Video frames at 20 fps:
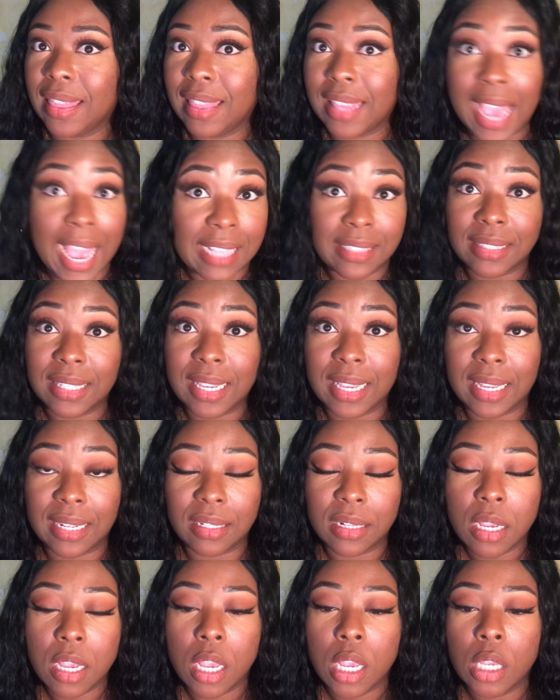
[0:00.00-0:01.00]
That's it.
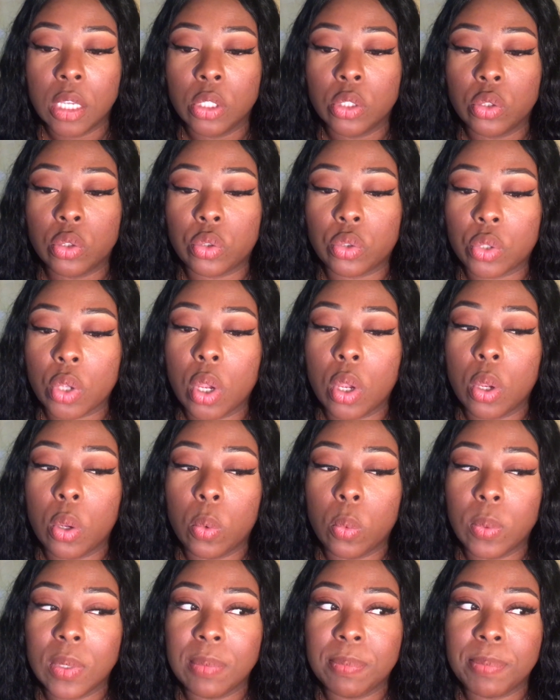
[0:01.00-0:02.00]

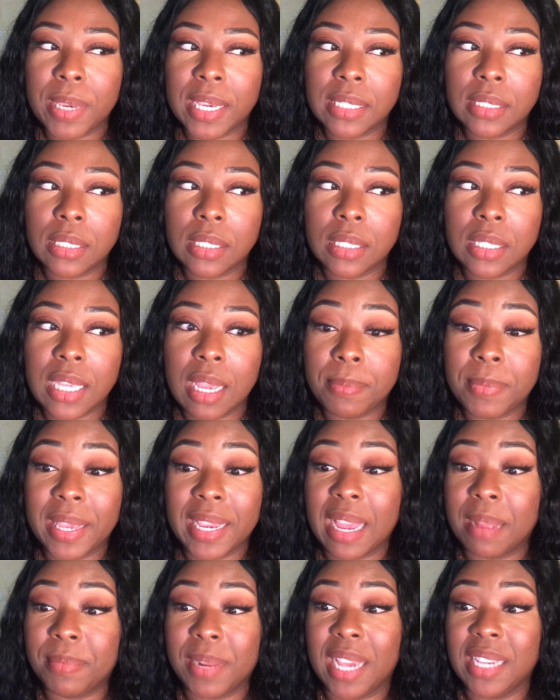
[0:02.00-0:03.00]
So we basically, I'm
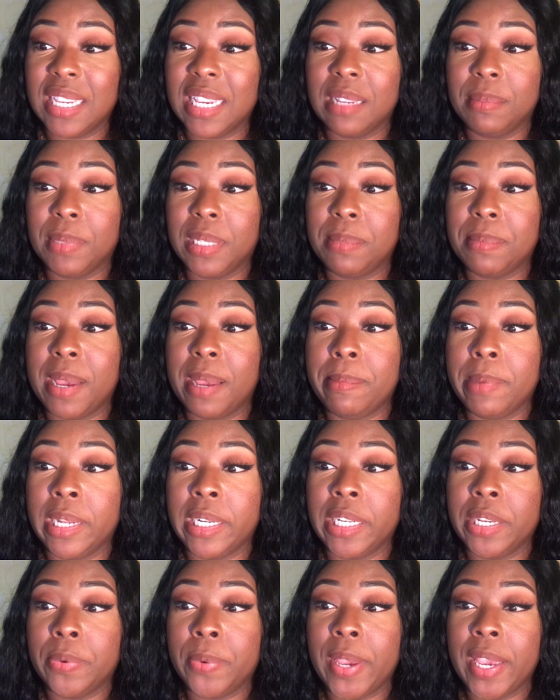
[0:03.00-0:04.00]
like, I'm not gambling my
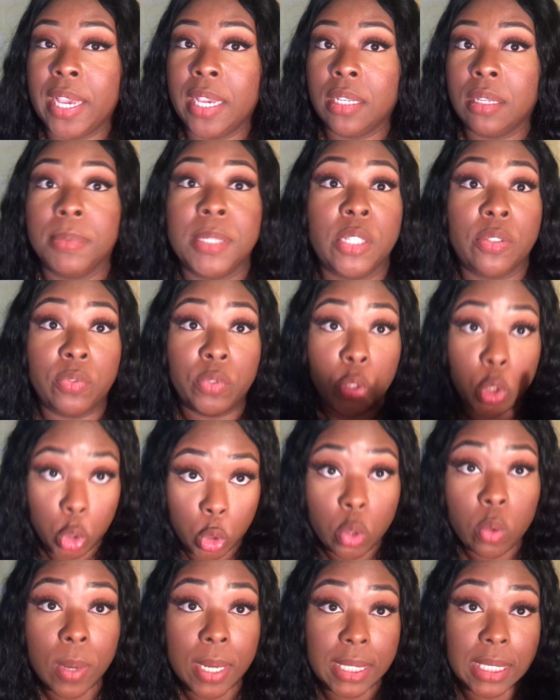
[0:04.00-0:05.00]
money away. I mean,
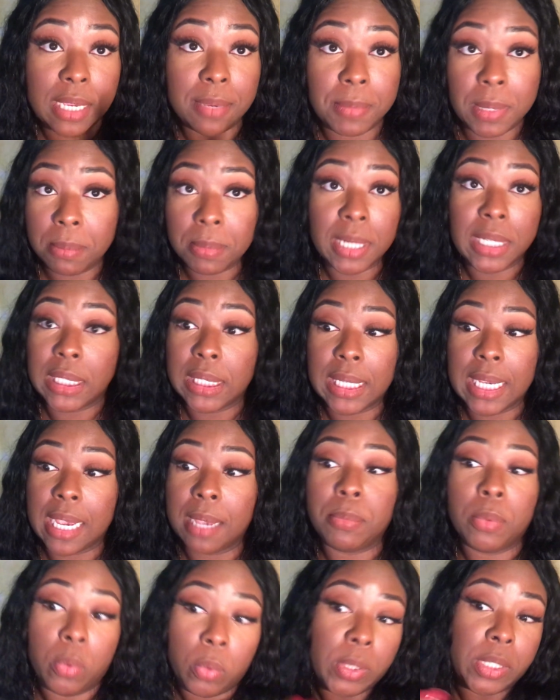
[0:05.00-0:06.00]
you want to give me money to
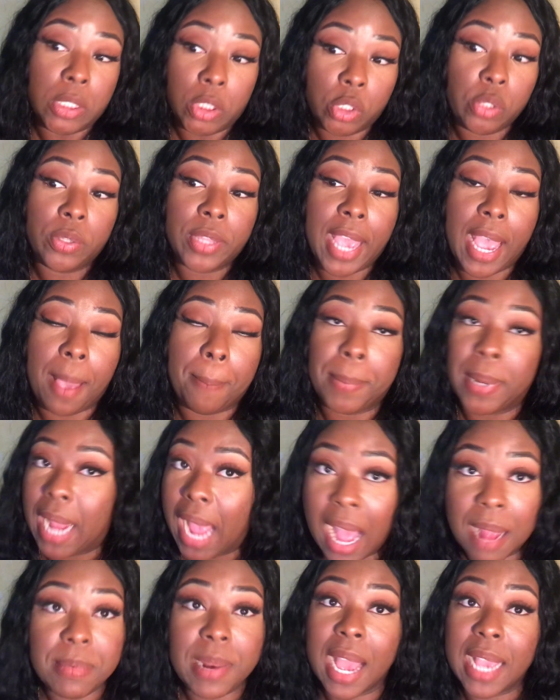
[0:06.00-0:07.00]
gamble, we can do that. But
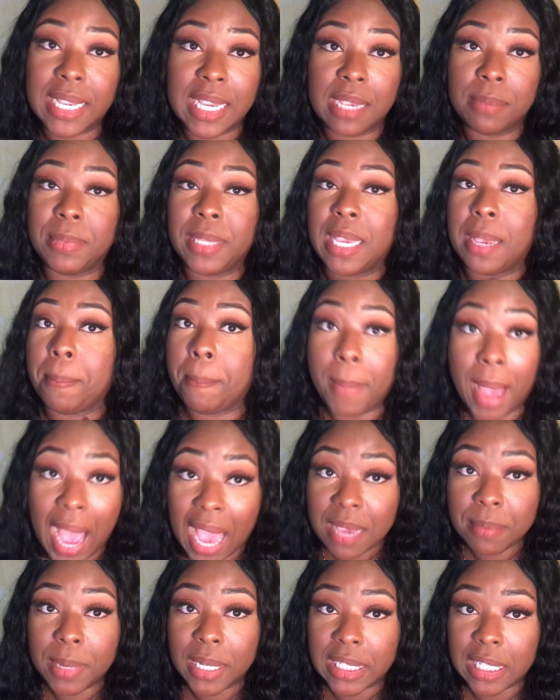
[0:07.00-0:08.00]
I'm not gambling
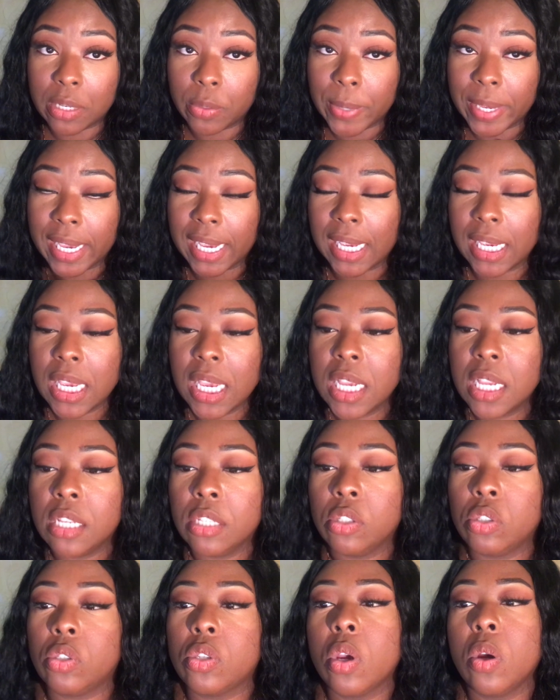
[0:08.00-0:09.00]
my money away.
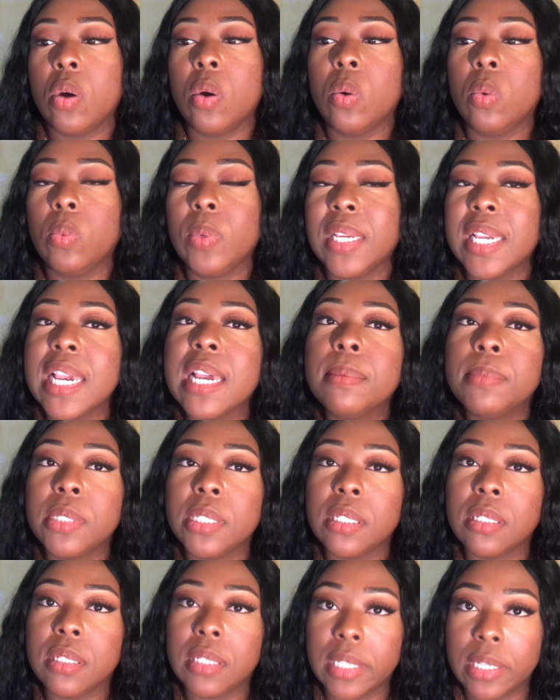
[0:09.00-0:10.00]
So we
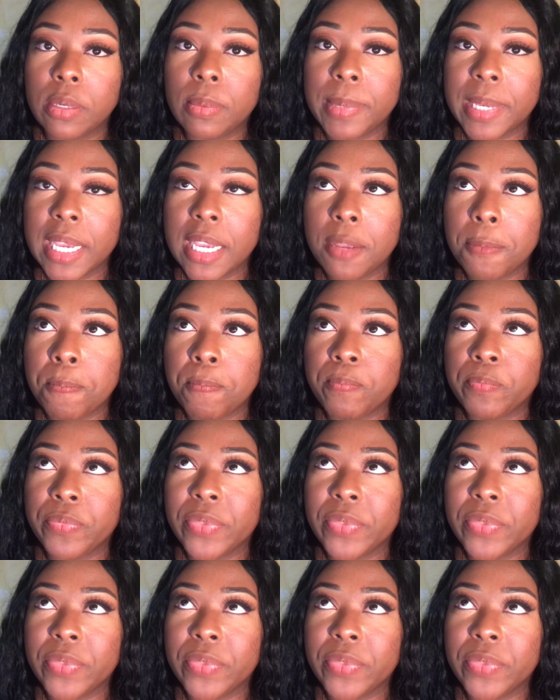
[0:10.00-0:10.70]
gambled a little bit.